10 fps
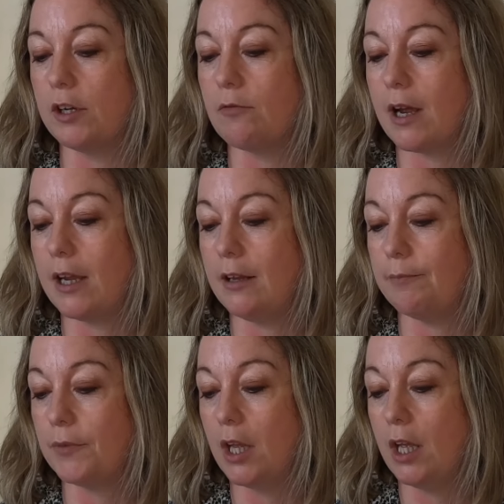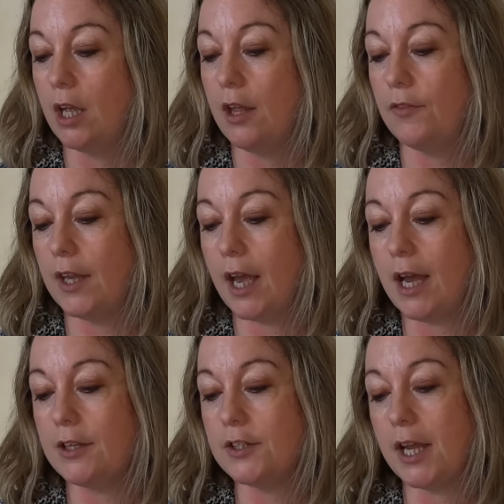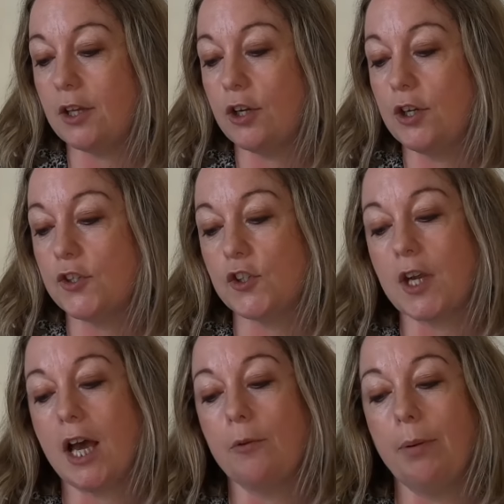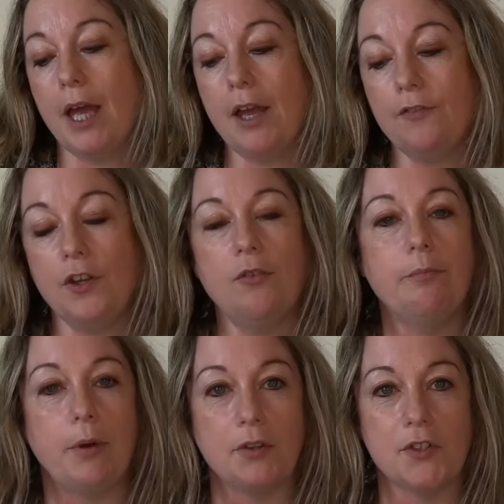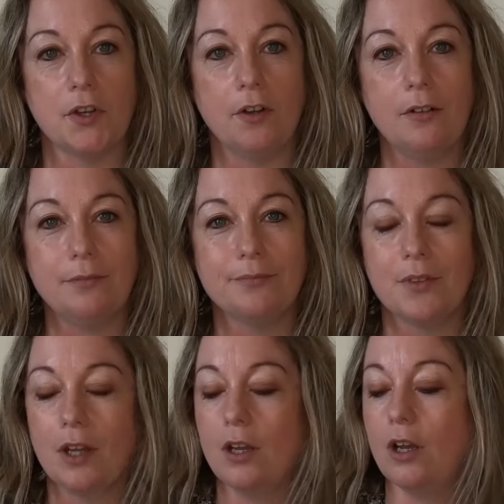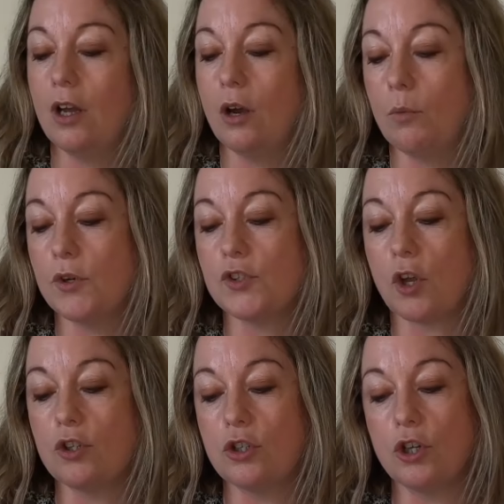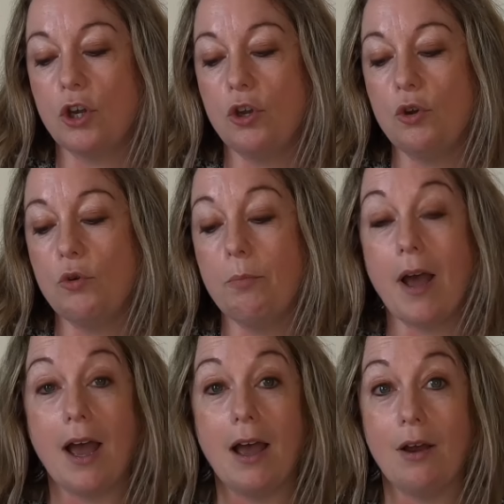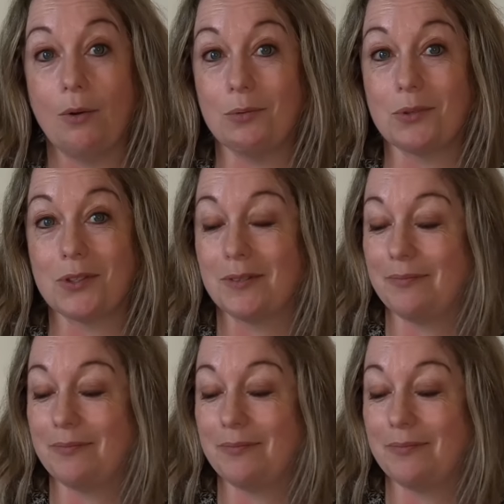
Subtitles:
it right. The Art Deco style perfume bottle was £2.